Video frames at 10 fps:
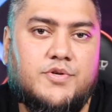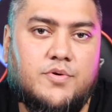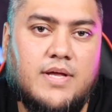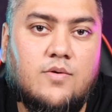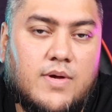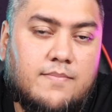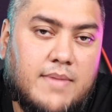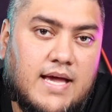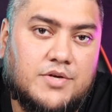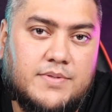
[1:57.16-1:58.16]
true, then we
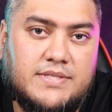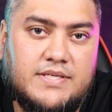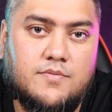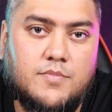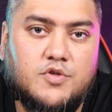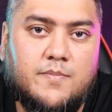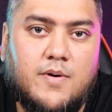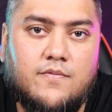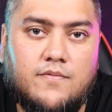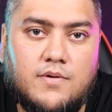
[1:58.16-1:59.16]
may actually see the most
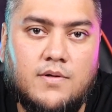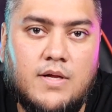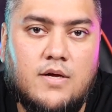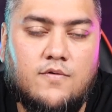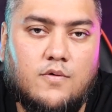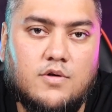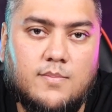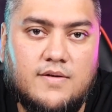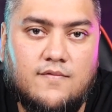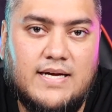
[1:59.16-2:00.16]
powerful
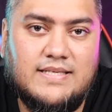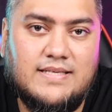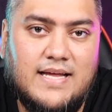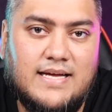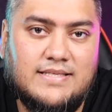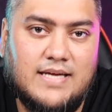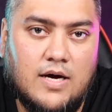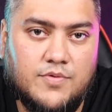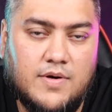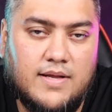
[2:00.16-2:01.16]
foldable device that's
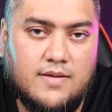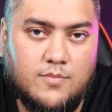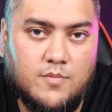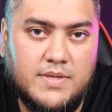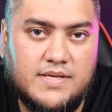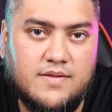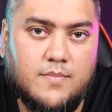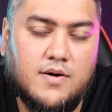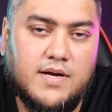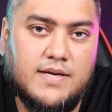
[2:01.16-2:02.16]
out there at the moment in the
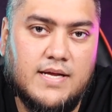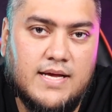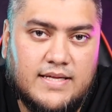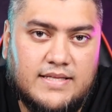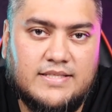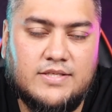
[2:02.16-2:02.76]
market. This